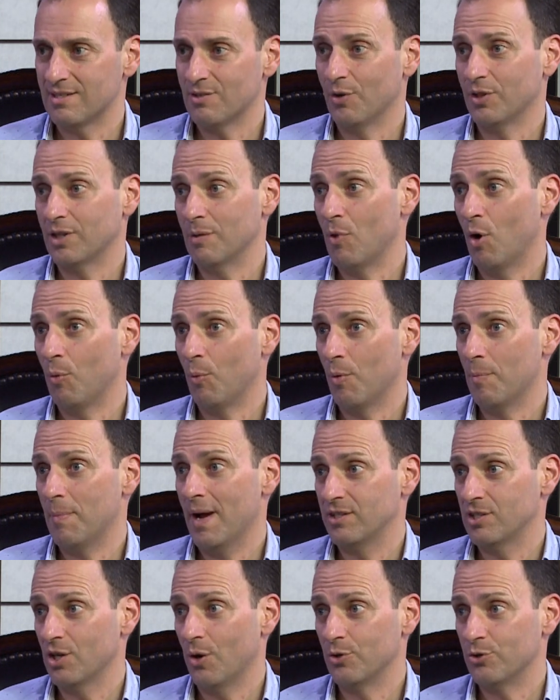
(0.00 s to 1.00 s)
So at the moment we're
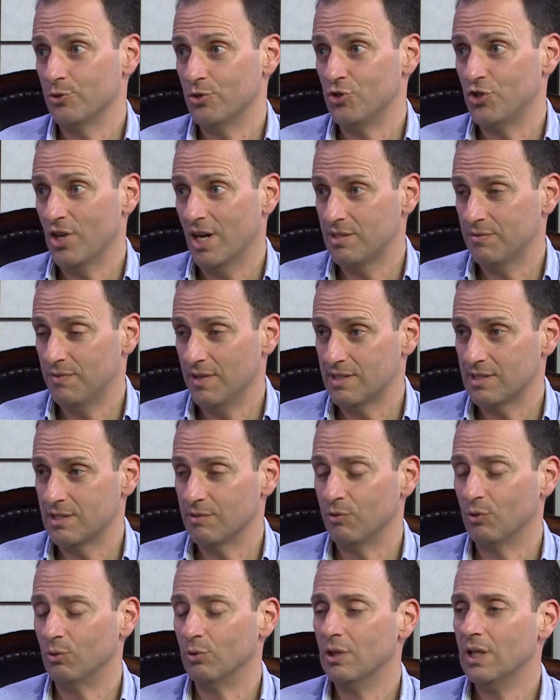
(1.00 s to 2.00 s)
about to go into the Jazz
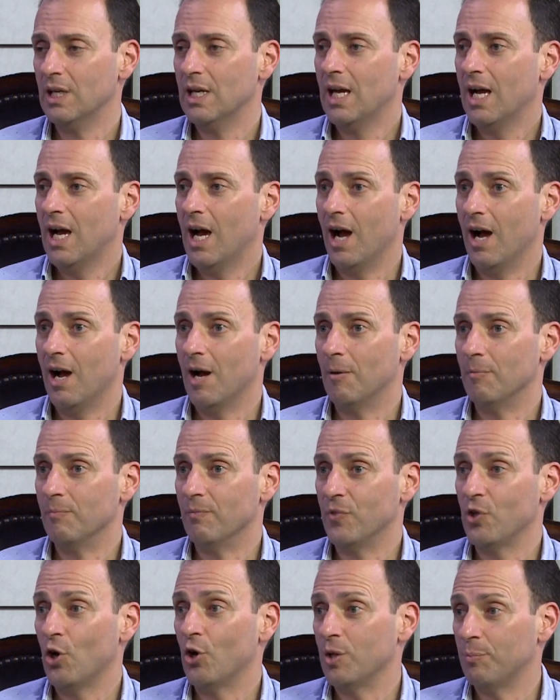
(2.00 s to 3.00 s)
Festival,
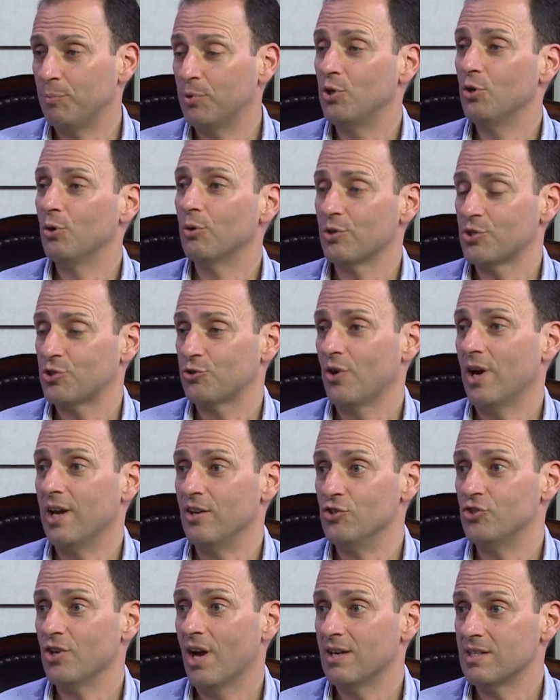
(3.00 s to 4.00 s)
the only pure
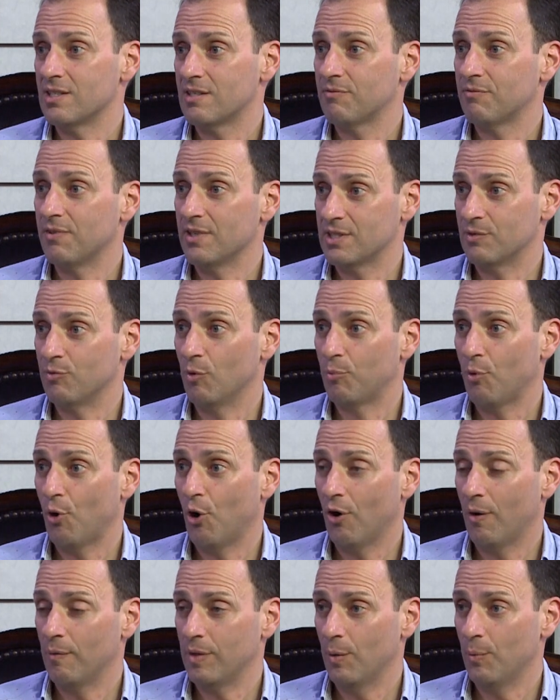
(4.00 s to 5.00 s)
Australian jazz festival
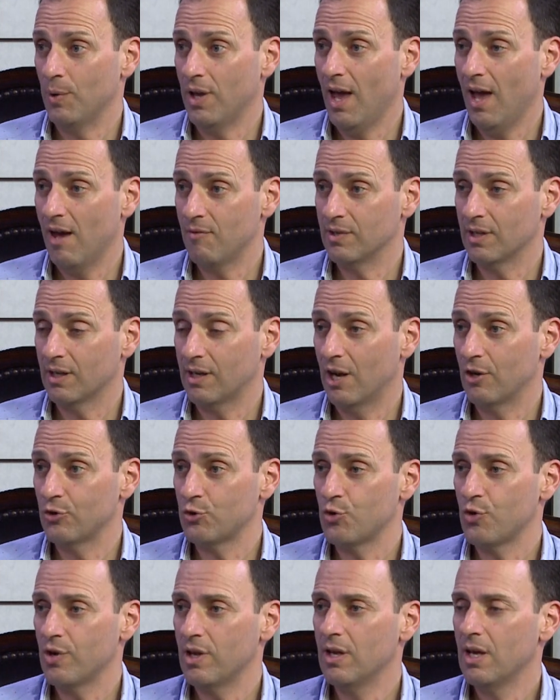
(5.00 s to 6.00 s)
program that we have in the
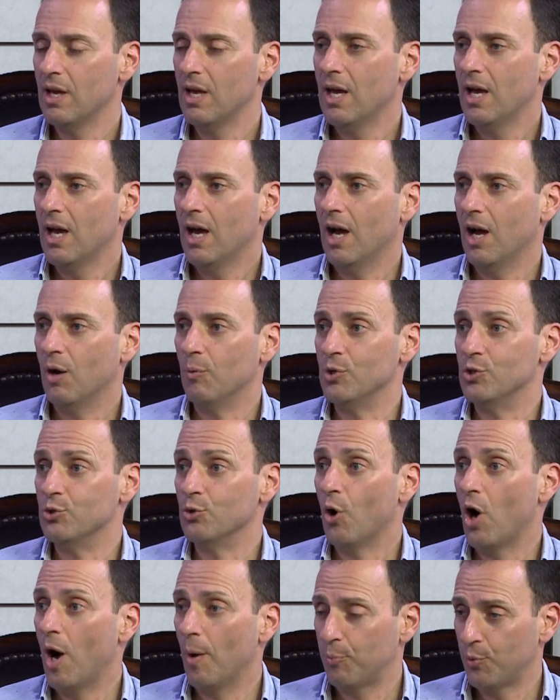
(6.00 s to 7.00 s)
country. We
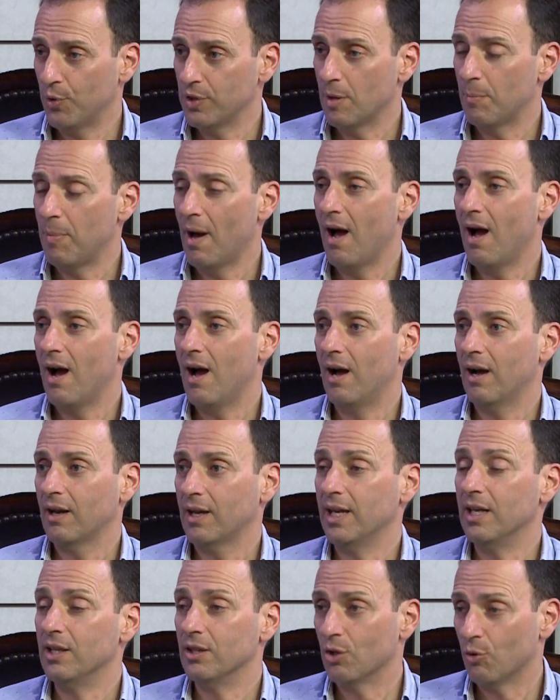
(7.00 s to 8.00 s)
do opera in the
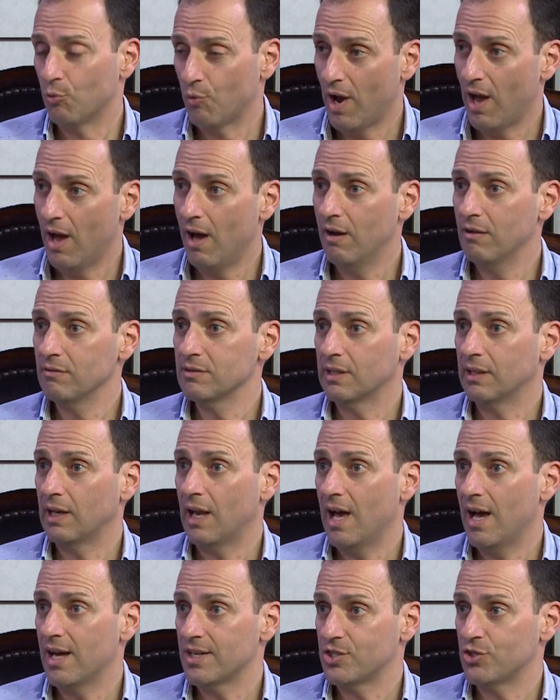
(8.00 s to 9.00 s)
park in the round, and
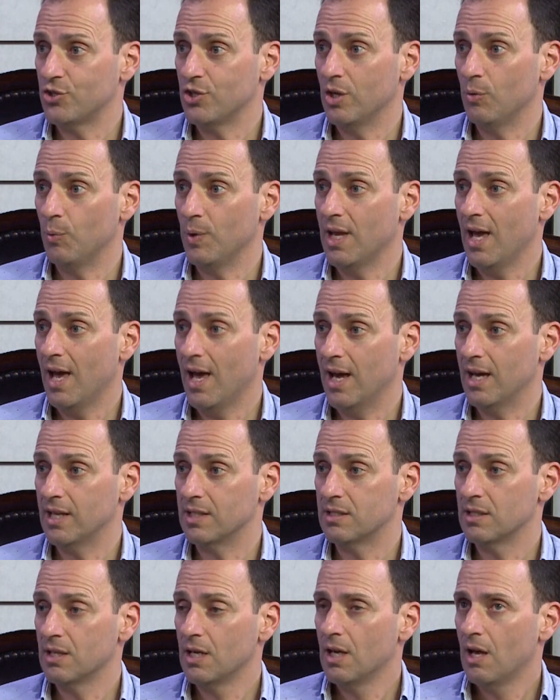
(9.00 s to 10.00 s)
last year we
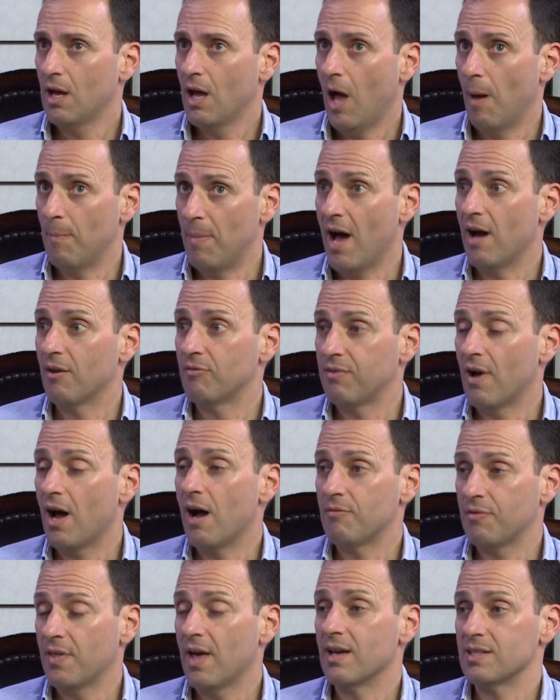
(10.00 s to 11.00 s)
had about
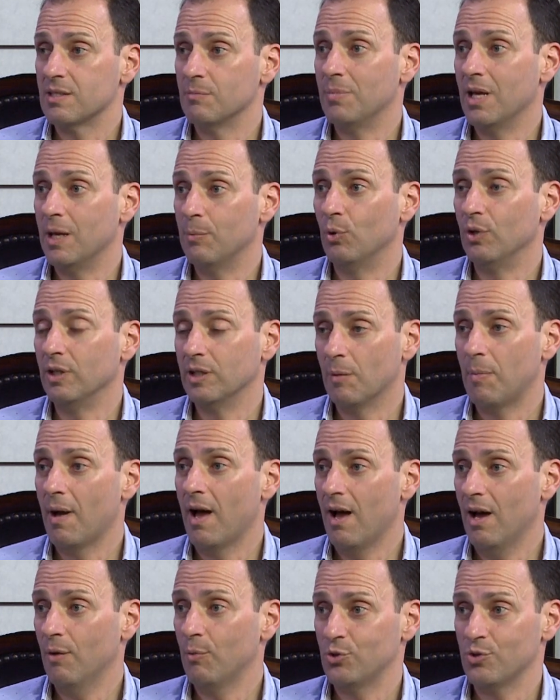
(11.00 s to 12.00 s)
5,000 people in the
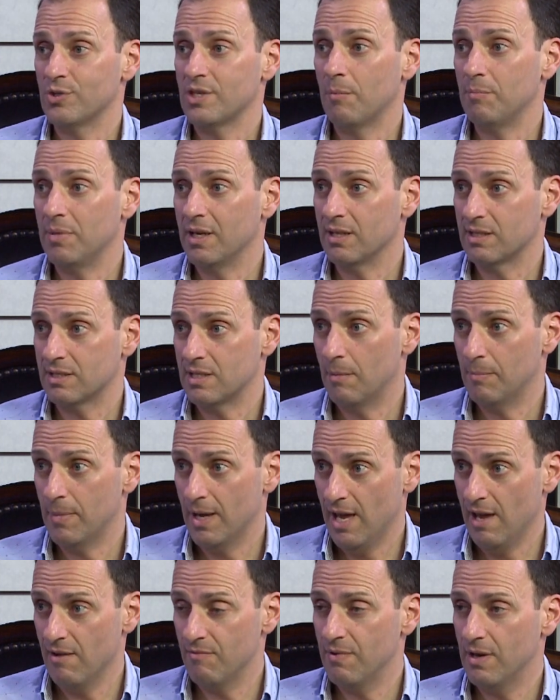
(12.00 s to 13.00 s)
park, which is our biggest
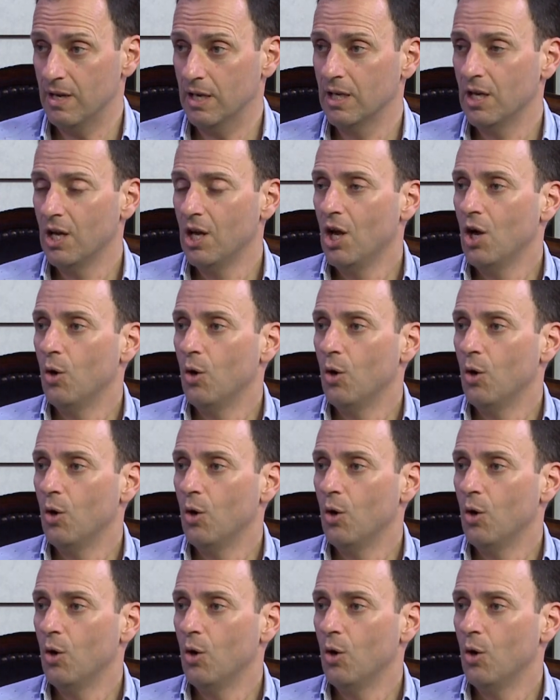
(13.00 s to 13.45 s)
number ever.